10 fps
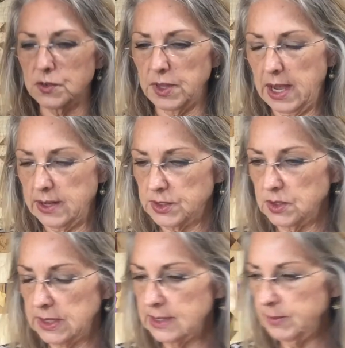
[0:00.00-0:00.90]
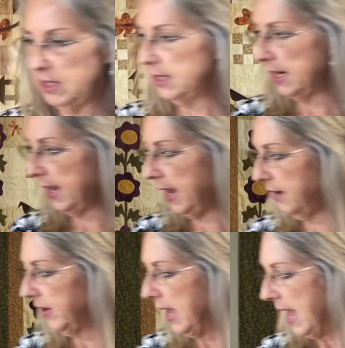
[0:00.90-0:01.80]
for that. So it's something that I
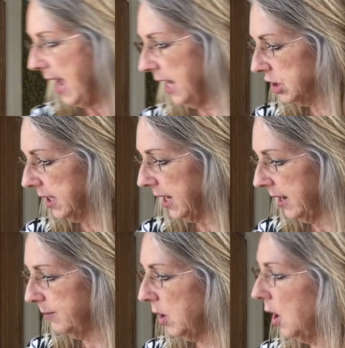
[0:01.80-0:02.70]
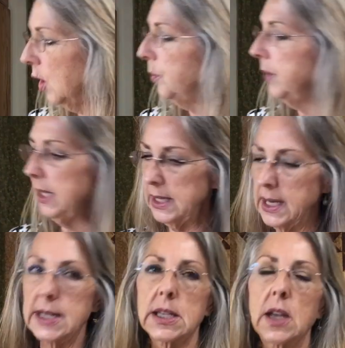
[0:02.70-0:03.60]
have. Actually, I am hoping that
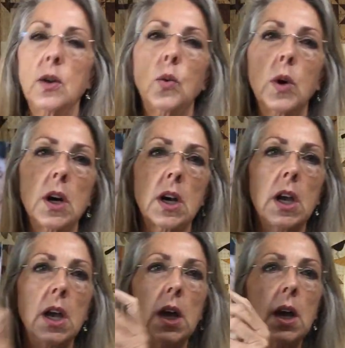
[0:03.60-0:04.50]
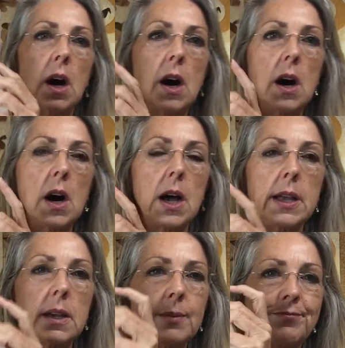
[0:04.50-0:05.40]
it's going to work
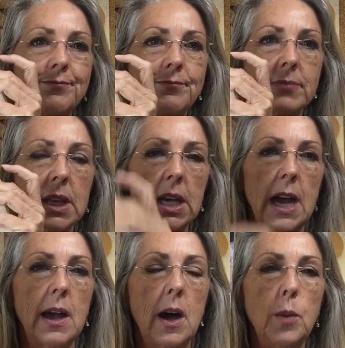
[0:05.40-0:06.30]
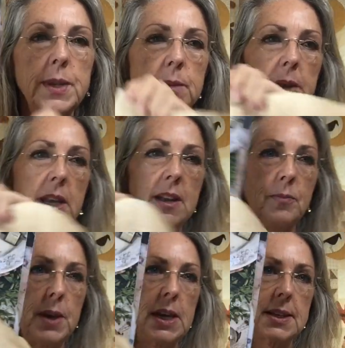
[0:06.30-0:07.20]
on, I hope it's a big enough
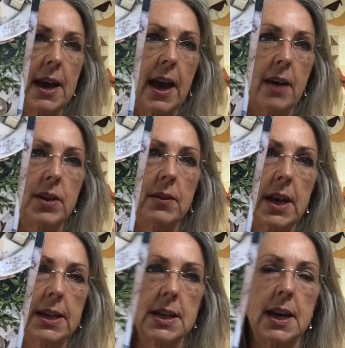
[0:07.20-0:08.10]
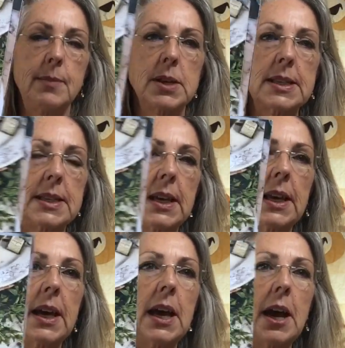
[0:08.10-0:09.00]
piece. I haven't even had time to
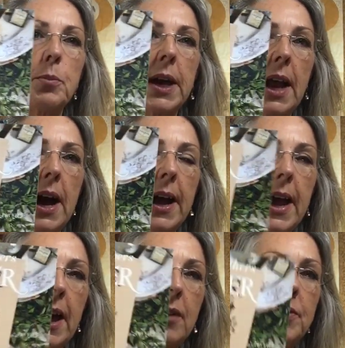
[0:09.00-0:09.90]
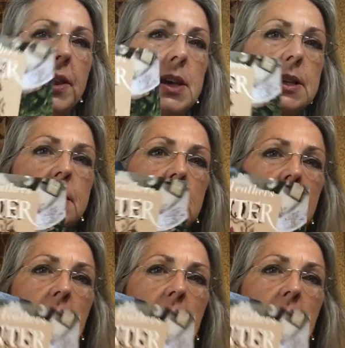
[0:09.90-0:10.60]
see, but I have this